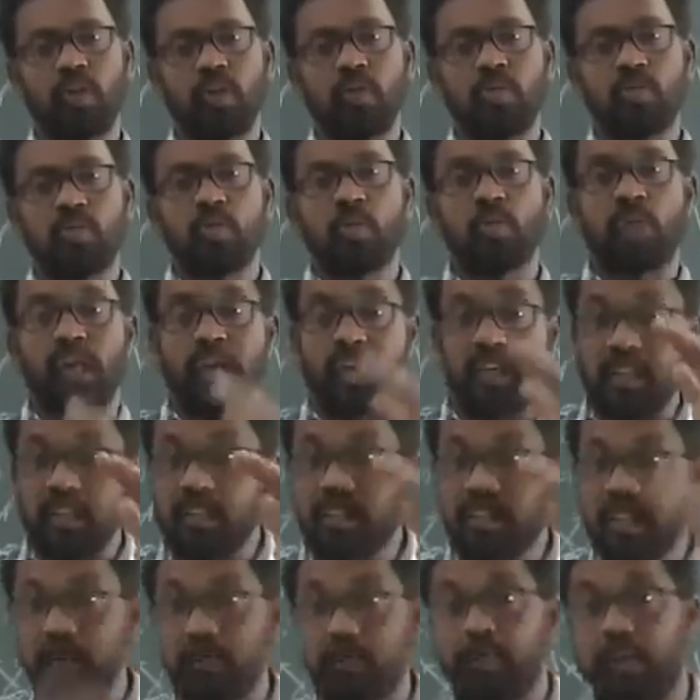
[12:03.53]
So that is
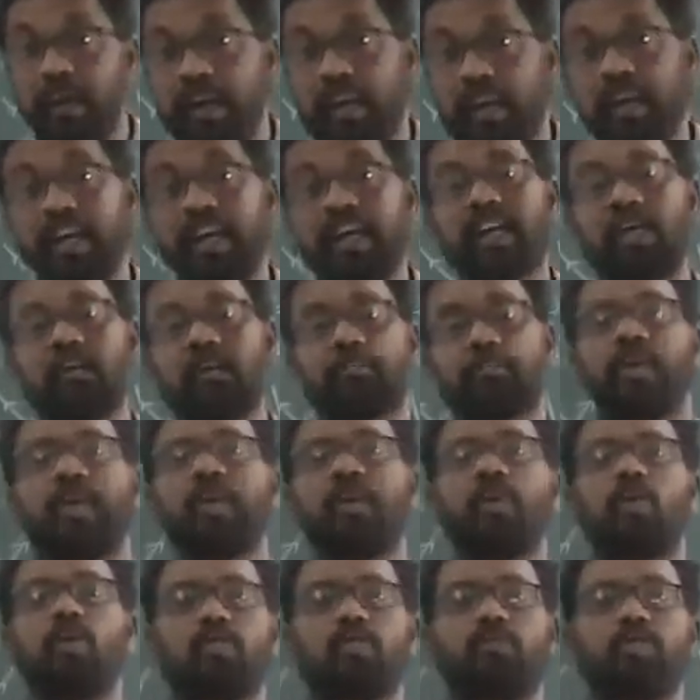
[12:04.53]
dependent
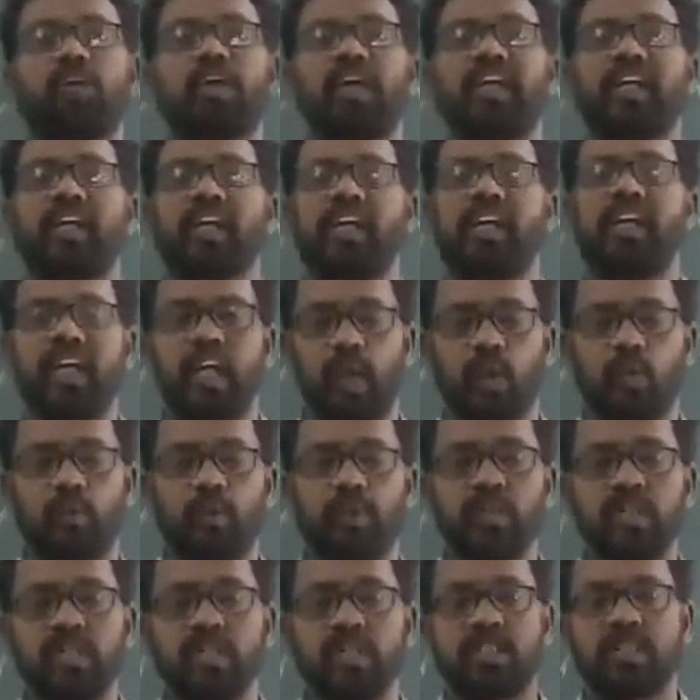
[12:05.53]
pair of linear
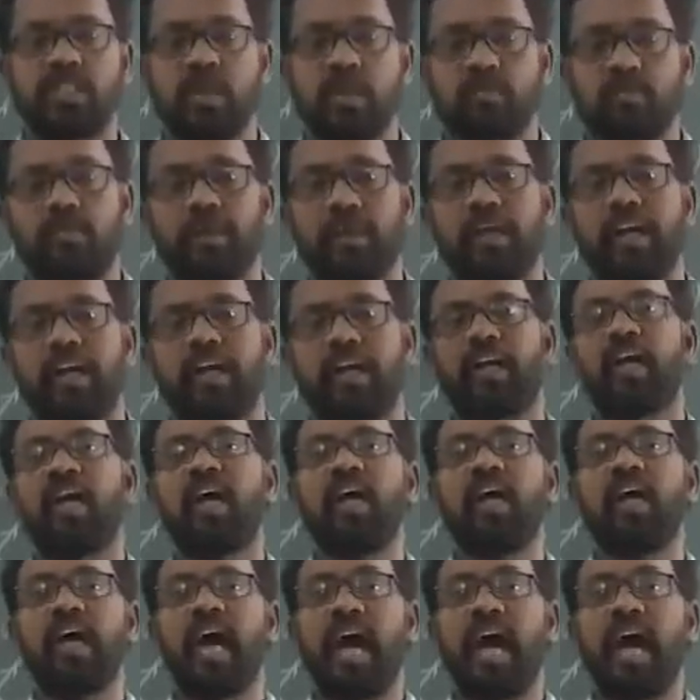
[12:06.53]
equations, dependent,